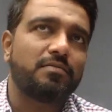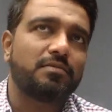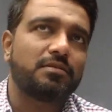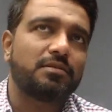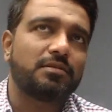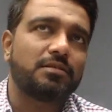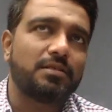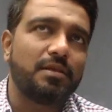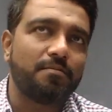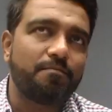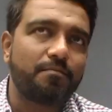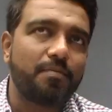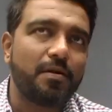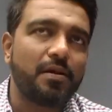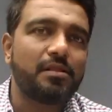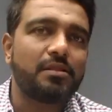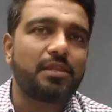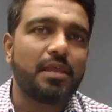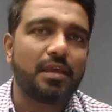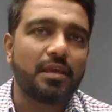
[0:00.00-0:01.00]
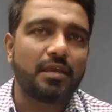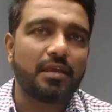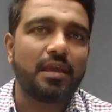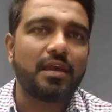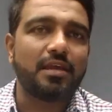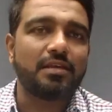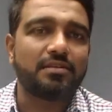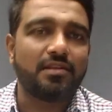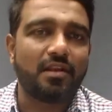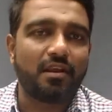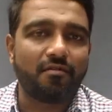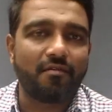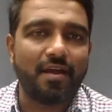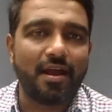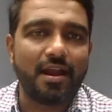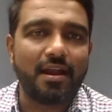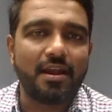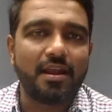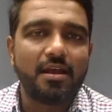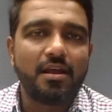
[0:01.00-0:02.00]
simple thinking is
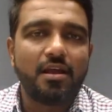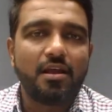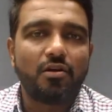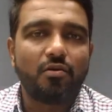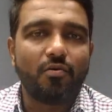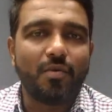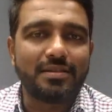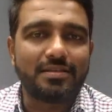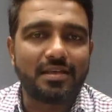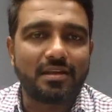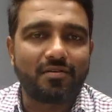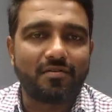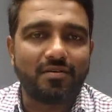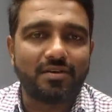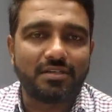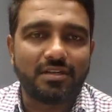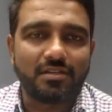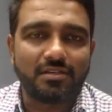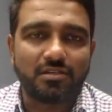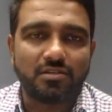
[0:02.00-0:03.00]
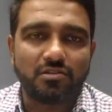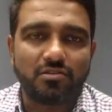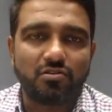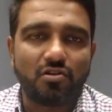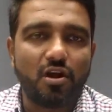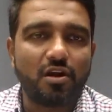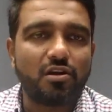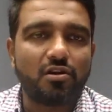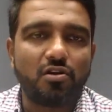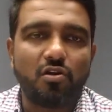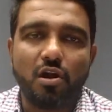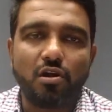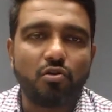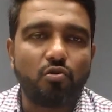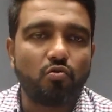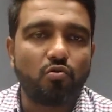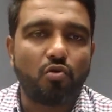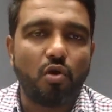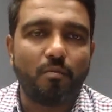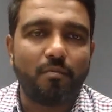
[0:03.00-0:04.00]
required to answer questions. Not
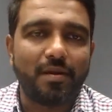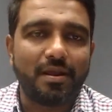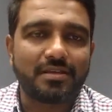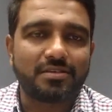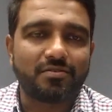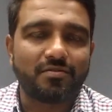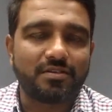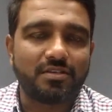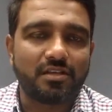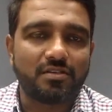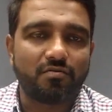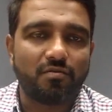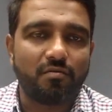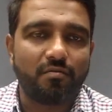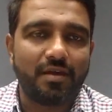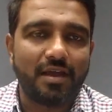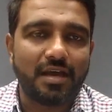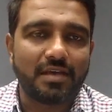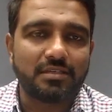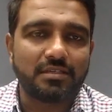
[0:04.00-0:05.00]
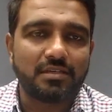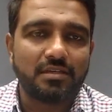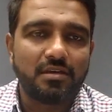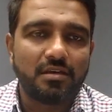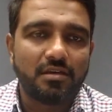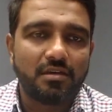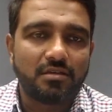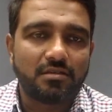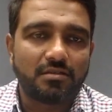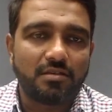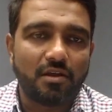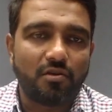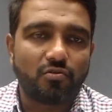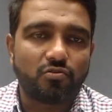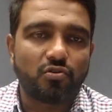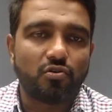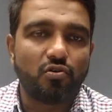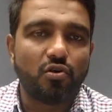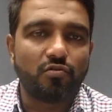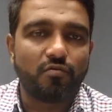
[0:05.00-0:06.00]
too complex questions would be asked, Saruk.
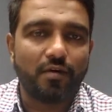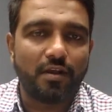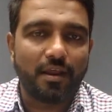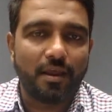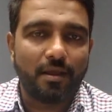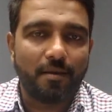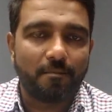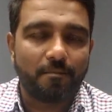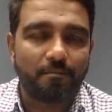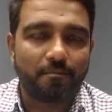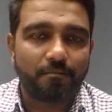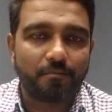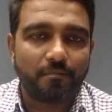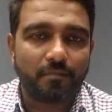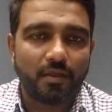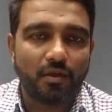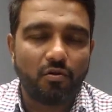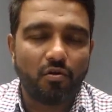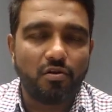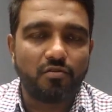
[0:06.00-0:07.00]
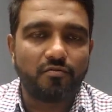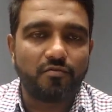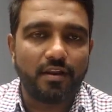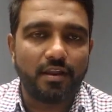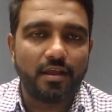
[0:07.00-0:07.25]
So don't worry, don't worry.